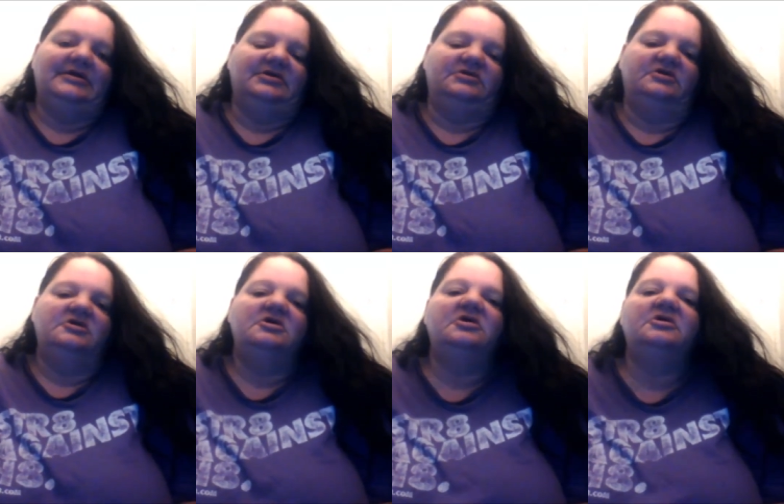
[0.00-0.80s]

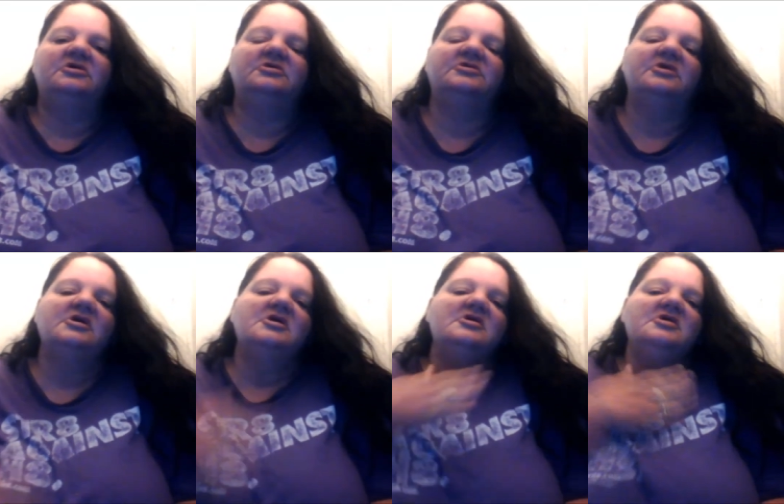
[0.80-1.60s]
And
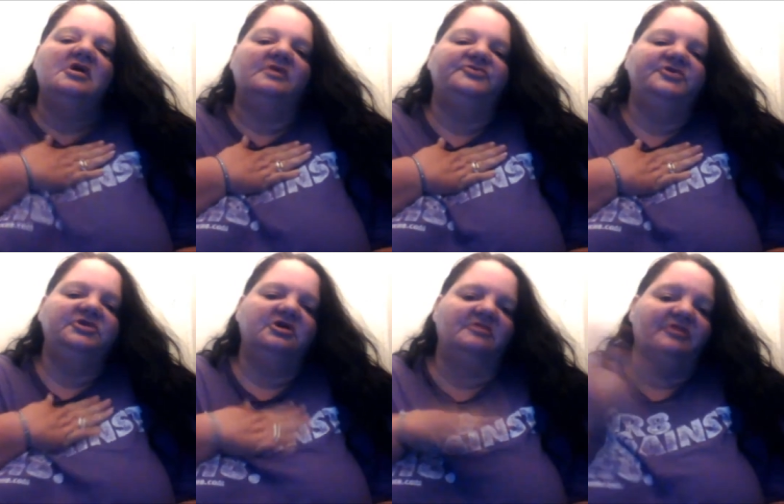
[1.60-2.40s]
I've
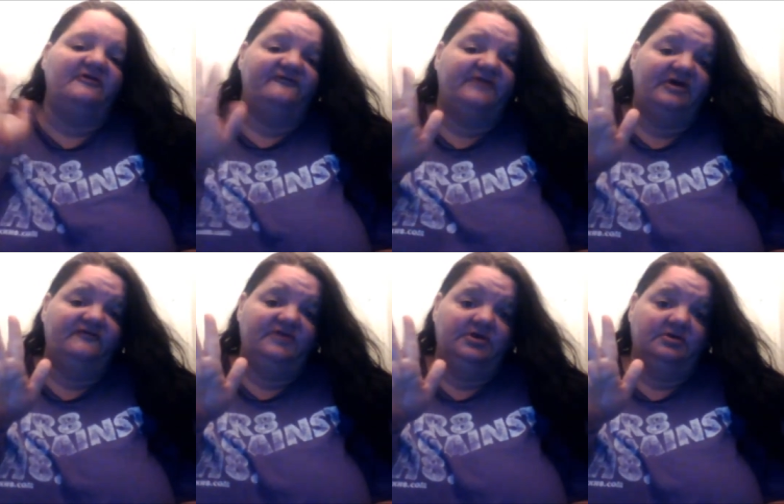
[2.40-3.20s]
seen now about
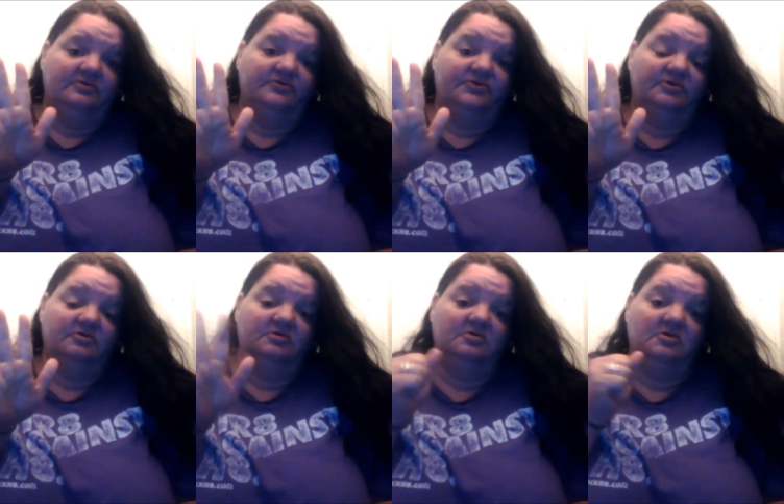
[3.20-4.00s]
five videos
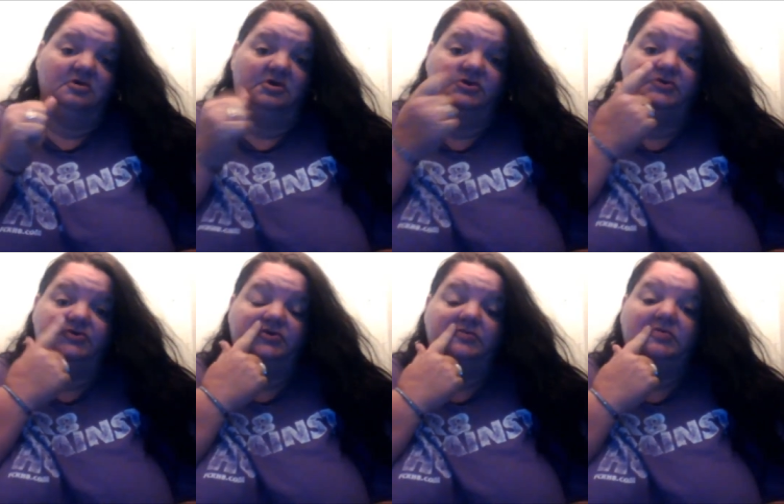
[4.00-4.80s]
on
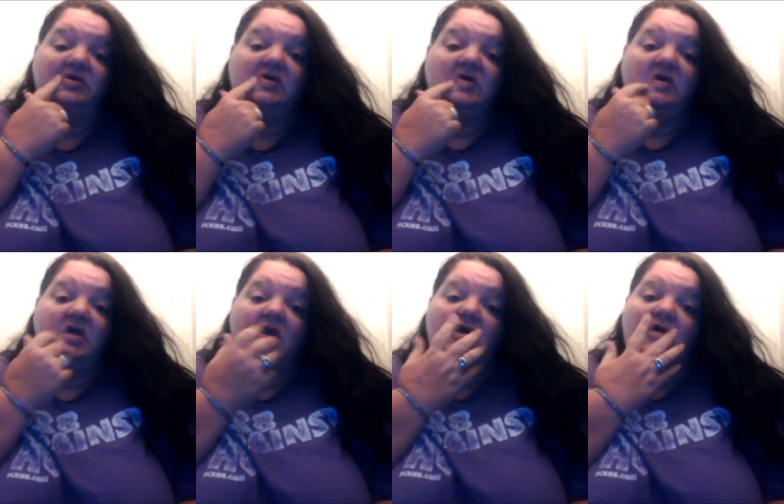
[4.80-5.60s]
YouTube.
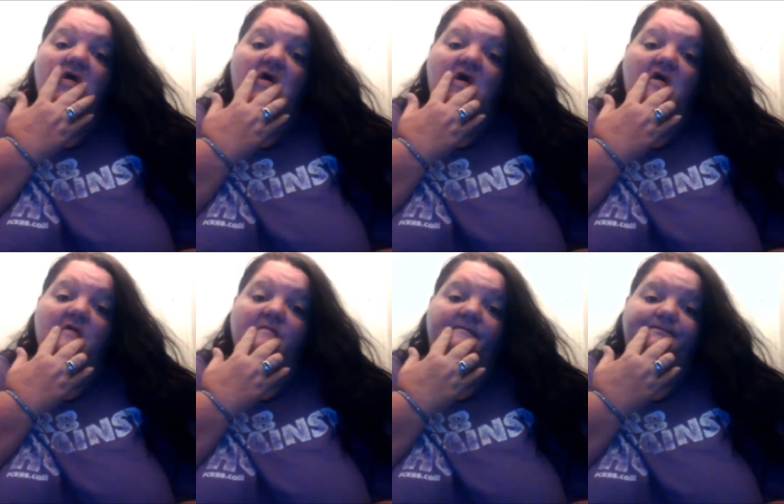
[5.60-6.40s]

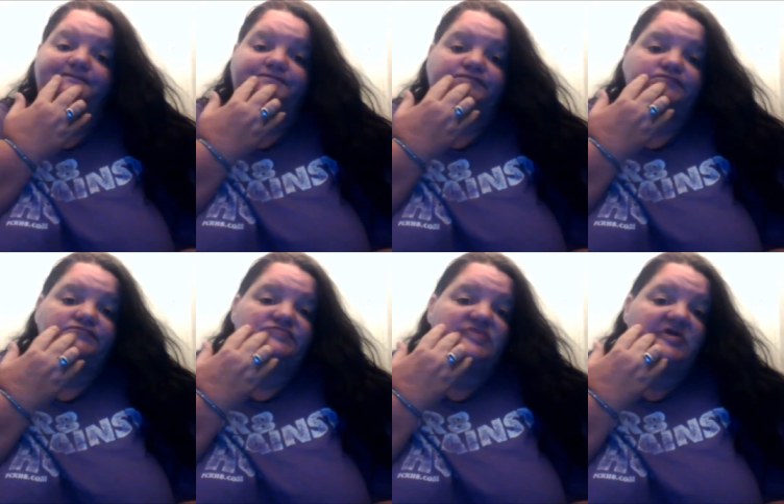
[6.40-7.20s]
Um,
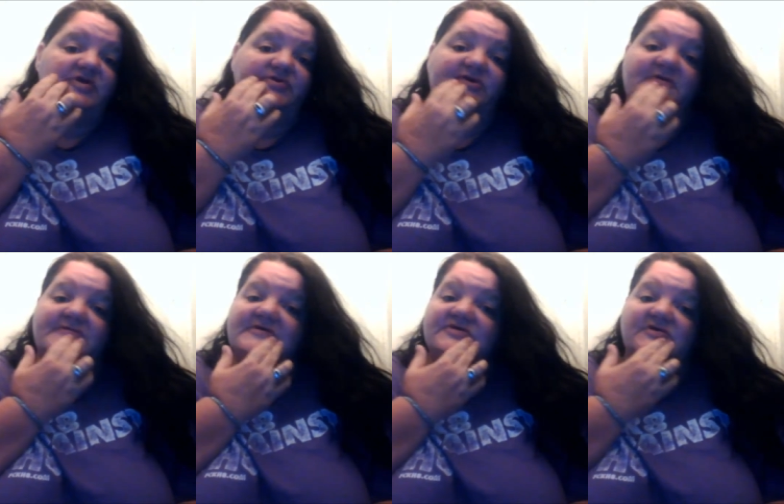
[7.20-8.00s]

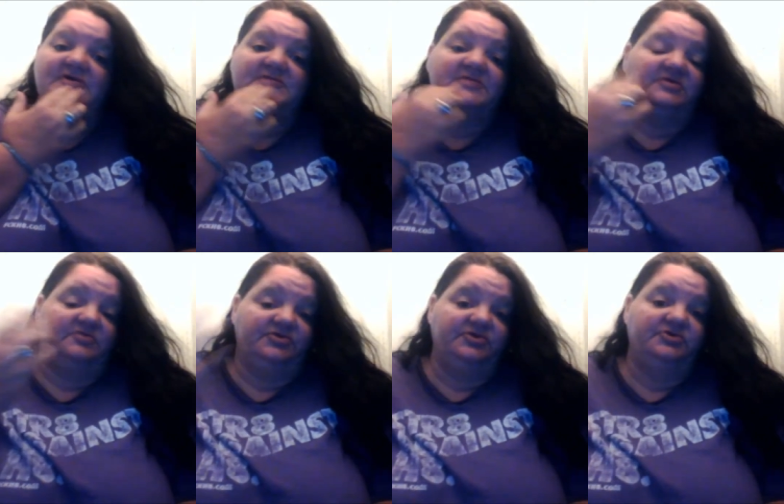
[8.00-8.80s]
celebrating, you
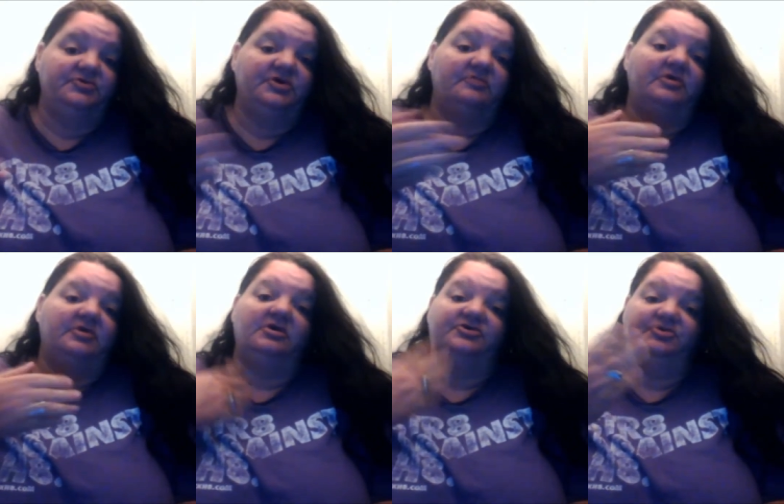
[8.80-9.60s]
know, with YouTube
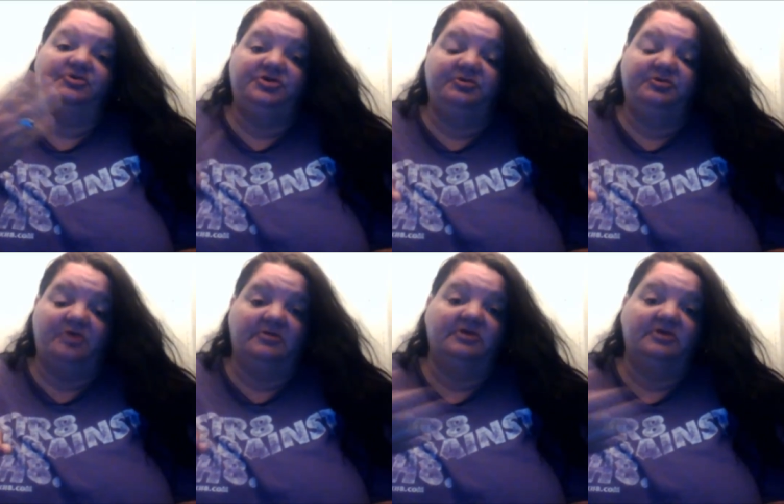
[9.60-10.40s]
celebrating LGBT
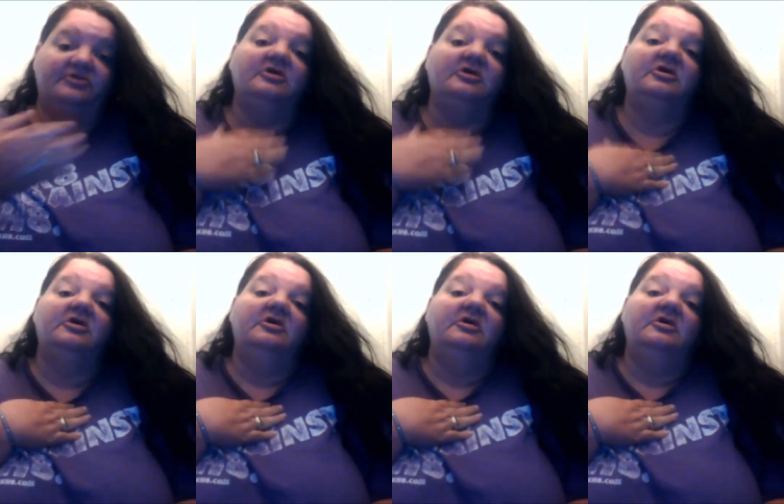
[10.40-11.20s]
Pride Month,
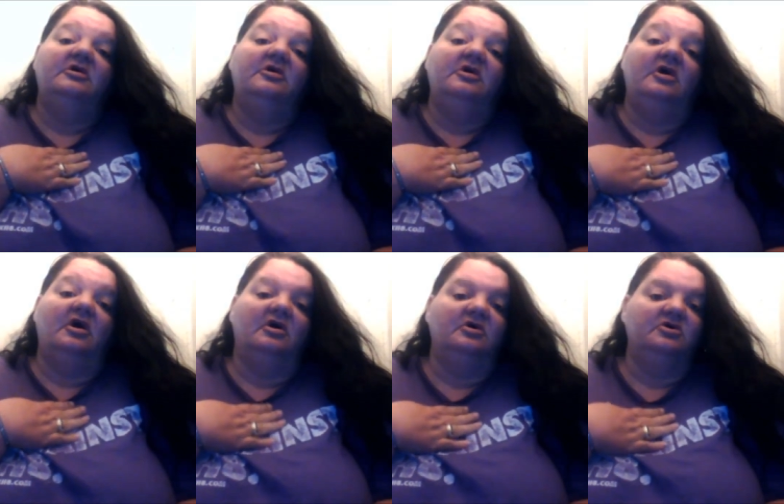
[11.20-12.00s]

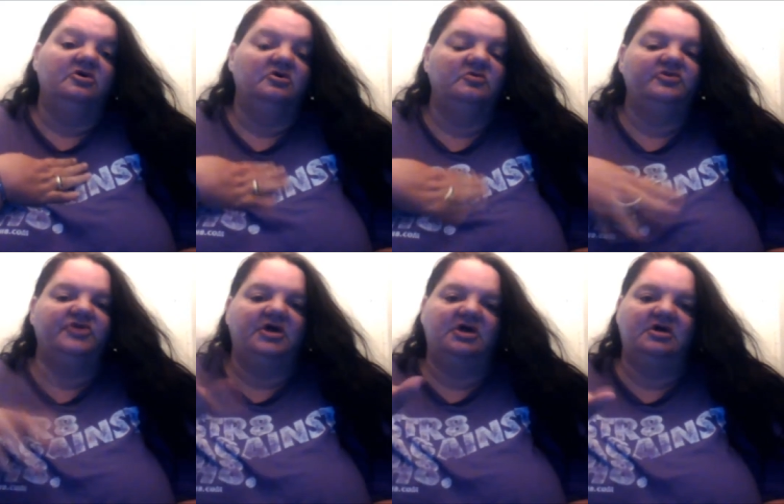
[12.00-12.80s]
uh,
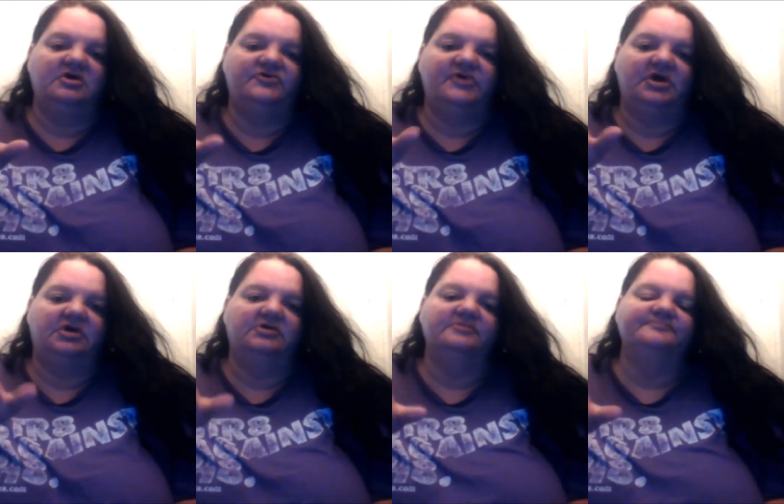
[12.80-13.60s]
with the
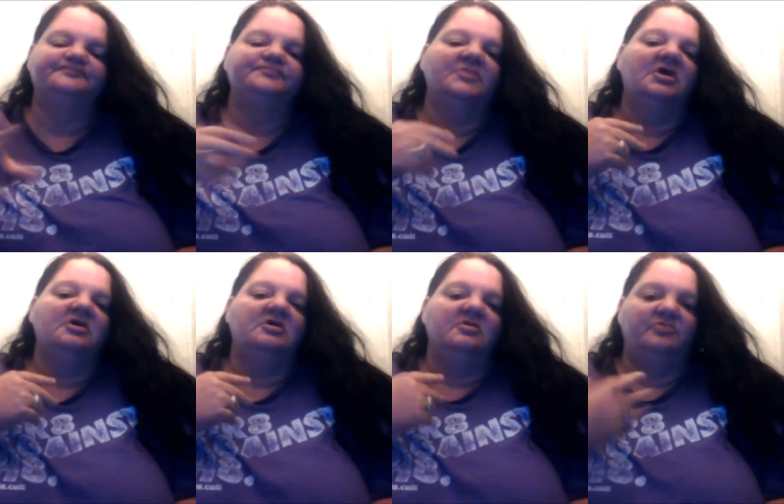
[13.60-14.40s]
hashtag
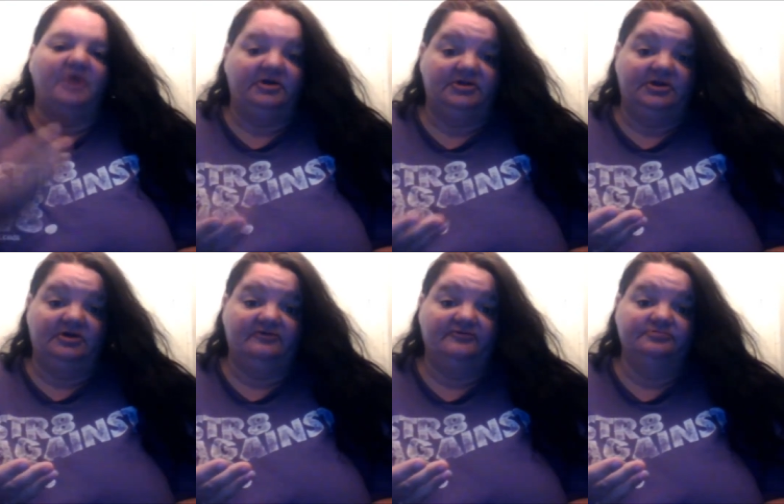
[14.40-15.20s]
Proud to
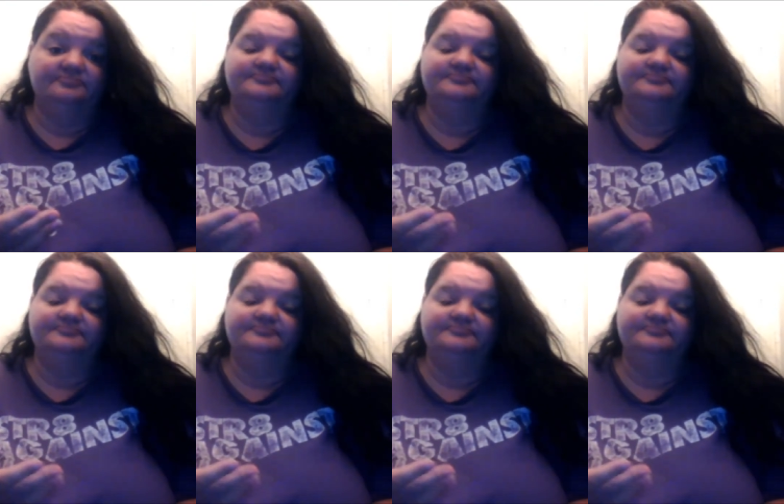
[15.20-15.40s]
Love.